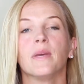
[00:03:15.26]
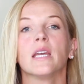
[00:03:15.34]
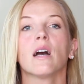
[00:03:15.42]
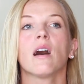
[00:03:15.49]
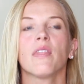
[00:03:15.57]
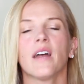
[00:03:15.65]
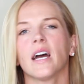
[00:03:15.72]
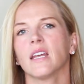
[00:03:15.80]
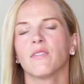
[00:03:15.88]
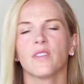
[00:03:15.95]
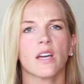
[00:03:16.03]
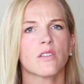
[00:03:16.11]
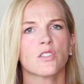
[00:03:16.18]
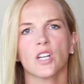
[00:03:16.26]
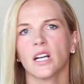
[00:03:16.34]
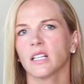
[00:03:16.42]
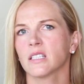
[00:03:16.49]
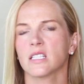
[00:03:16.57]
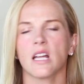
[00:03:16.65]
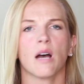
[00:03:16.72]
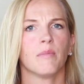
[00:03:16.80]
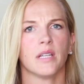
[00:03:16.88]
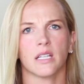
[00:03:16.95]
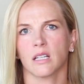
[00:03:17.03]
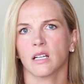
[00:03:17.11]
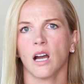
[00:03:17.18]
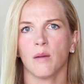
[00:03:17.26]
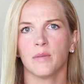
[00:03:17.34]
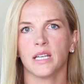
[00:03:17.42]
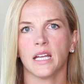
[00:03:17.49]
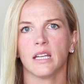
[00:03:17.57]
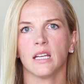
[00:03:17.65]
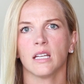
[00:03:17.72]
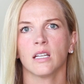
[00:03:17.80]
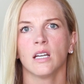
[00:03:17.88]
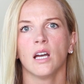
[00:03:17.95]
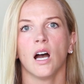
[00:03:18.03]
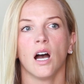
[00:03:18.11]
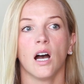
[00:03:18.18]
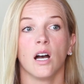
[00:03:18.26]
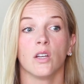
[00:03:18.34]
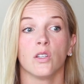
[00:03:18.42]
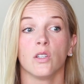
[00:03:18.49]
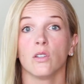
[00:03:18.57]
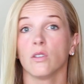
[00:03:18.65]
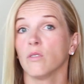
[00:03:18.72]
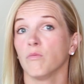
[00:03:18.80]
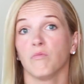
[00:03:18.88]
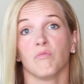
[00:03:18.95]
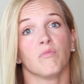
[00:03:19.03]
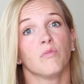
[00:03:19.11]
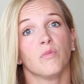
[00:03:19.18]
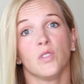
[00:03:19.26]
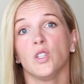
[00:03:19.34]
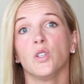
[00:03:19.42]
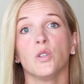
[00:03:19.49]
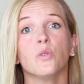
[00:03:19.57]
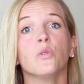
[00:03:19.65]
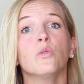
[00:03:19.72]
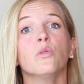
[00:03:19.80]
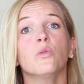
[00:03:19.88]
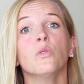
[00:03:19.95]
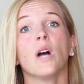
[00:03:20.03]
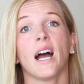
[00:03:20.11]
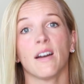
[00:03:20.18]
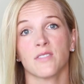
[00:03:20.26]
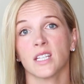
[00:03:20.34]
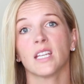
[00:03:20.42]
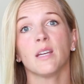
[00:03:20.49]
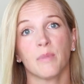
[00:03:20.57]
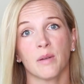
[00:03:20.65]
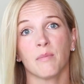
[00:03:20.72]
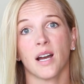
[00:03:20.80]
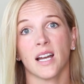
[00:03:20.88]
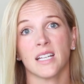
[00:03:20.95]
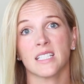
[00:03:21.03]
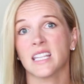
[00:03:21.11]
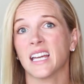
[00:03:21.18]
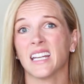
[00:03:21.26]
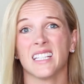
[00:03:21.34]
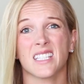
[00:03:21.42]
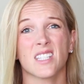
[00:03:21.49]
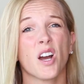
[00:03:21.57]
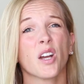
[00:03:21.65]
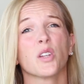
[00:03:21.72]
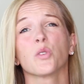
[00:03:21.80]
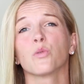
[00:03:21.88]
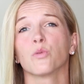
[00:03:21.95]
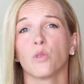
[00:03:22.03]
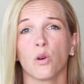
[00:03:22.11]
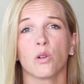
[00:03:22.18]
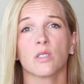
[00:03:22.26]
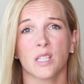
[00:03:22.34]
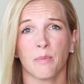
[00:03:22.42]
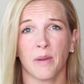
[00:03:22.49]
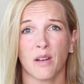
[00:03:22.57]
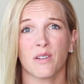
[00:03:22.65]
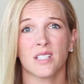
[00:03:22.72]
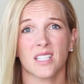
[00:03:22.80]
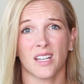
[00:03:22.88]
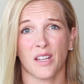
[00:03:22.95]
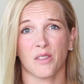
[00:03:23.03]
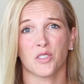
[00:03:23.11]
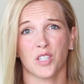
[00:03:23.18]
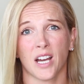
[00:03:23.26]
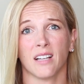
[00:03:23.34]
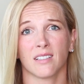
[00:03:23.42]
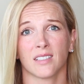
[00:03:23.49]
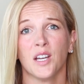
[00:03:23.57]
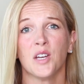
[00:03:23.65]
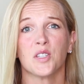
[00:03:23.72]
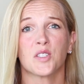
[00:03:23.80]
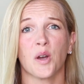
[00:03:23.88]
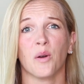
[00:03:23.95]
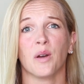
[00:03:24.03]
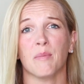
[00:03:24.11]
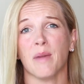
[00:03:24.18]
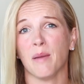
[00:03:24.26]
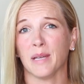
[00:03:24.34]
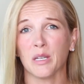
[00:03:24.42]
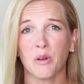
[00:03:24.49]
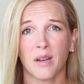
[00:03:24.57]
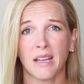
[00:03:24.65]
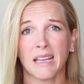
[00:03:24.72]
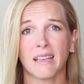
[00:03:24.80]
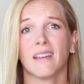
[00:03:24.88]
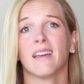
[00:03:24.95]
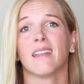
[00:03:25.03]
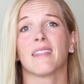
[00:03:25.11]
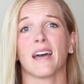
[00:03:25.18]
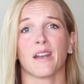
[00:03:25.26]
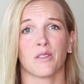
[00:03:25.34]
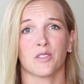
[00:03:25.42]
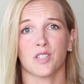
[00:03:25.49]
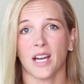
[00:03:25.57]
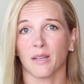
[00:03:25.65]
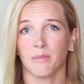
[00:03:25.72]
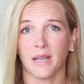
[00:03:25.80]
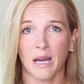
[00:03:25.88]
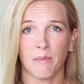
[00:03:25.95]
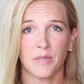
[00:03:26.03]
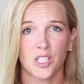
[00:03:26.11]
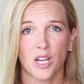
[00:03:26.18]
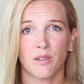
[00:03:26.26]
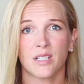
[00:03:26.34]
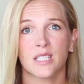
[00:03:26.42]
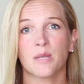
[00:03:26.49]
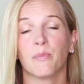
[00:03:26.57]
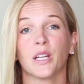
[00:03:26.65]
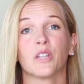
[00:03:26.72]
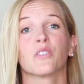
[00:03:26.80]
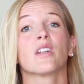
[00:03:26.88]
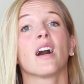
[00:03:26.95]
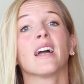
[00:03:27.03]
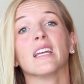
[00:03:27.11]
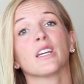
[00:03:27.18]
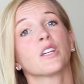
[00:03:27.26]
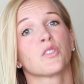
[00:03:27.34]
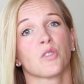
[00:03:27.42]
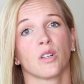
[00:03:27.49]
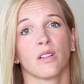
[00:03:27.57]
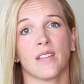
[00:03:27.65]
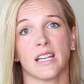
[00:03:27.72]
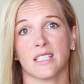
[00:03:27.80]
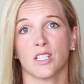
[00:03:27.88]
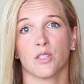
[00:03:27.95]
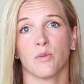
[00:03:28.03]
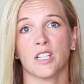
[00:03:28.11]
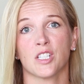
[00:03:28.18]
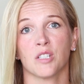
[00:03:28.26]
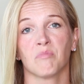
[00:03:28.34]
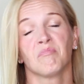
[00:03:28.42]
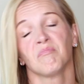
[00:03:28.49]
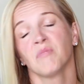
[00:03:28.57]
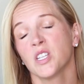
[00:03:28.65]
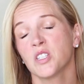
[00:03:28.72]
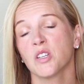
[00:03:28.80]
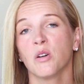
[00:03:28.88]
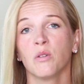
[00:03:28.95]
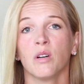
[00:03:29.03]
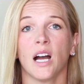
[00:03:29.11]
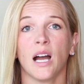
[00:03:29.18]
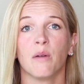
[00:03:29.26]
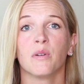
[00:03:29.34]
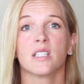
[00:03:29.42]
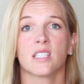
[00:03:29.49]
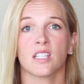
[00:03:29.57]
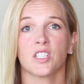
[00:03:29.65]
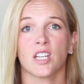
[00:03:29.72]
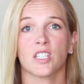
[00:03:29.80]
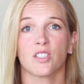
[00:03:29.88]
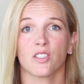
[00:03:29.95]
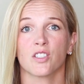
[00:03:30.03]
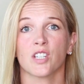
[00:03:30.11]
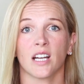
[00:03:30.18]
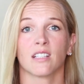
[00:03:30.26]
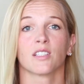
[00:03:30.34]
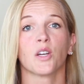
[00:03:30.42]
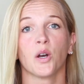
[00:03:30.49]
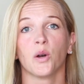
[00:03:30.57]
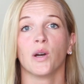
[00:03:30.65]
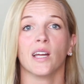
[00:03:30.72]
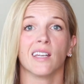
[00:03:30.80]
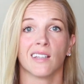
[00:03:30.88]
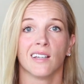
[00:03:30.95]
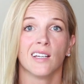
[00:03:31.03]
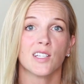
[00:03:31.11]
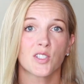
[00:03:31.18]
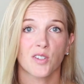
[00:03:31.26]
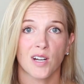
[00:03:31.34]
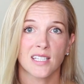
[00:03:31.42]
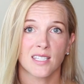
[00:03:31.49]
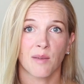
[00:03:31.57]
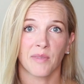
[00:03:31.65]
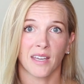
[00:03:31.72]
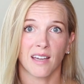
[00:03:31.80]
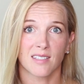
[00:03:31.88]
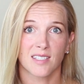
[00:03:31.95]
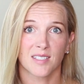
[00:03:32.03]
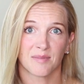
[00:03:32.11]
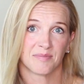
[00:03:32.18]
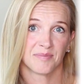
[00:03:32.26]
Beyond that, if the other child is not being accommodating, you have to keep in mind that it's not your role to parent another child. So it may be annoying, that other child may not be generous, but you're not in control of that situation. So I would suggest your child to go and try something else.